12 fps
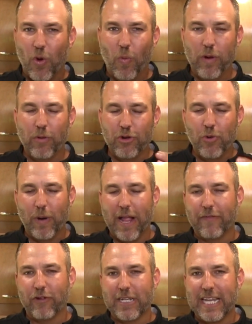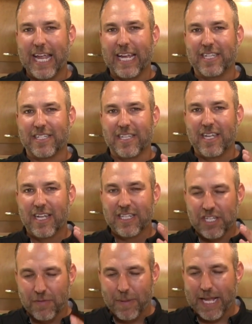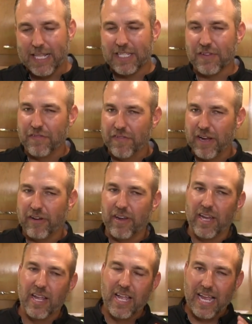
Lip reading: We will do whatever it takes to make this a very